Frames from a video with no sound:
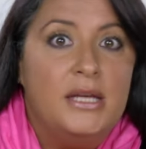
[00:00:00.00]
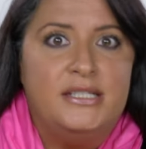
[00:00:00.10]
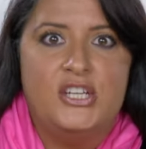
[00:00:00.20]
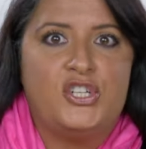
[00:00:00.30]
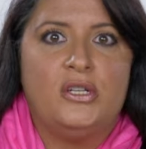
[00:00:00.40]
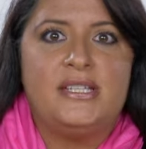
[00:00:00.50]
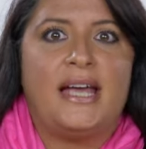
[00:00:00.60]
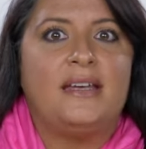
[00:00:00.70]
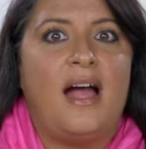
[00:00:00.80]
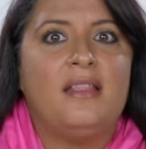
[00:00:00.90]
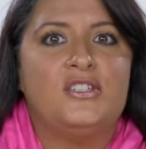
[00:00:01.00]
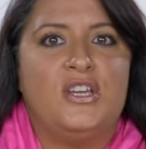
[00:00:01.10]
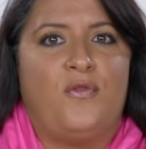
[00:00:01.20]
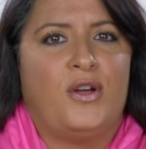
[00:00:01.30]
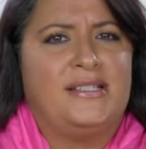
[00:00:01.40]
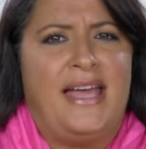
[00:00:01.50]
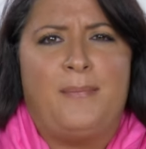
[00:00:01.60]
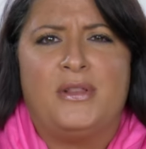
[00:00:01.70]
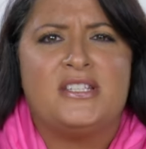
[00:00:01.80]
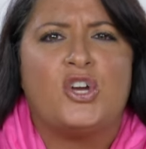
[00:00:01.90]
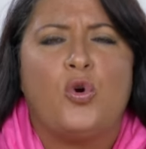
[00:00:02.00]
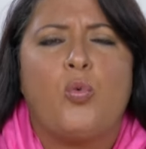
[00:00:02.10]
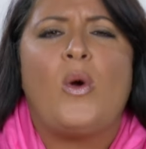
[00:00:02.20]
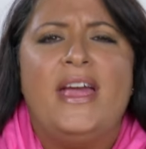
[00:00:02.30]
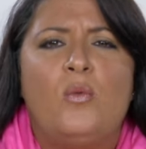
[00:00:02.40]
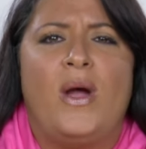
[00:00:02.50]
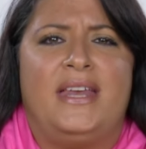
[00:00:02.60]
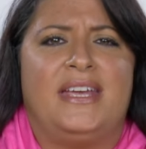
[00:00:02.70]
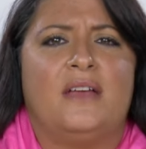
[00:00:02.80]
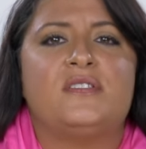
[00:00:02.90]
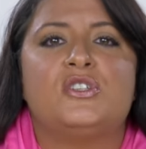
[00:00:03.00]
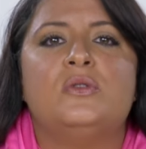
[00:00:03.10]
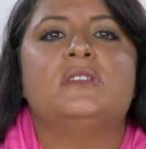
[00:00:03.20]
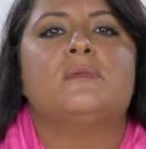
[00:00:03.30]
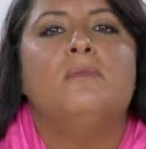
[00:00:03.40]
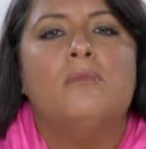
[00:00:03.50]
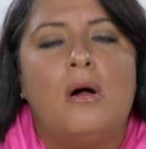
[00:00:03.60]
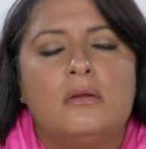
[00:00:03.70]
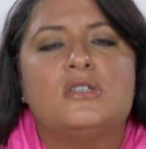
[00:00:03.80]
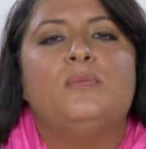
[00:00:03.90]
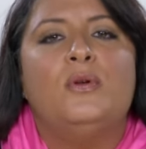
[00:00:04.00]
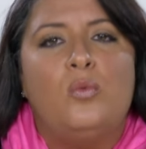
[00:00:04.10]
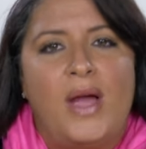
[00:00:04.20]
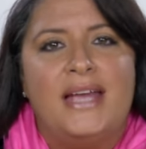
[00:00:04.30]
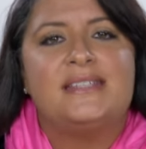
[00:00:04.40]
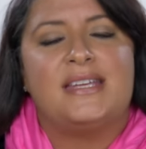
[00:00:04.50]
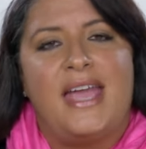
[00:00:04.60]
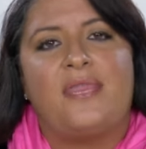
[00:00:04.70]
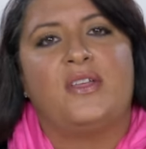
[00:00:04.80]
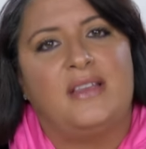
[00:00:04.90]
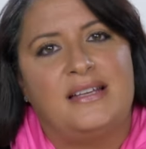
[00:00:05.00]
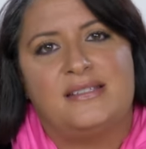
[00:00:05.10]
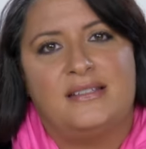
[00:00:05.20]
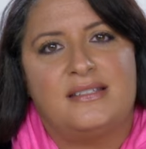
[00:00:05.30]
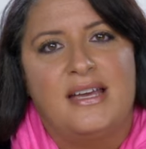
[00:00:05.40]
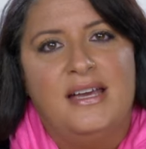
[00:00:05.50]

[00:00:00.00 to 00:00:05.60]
Digital technology, for example, is a great way to give students multiple ways to get the lessons.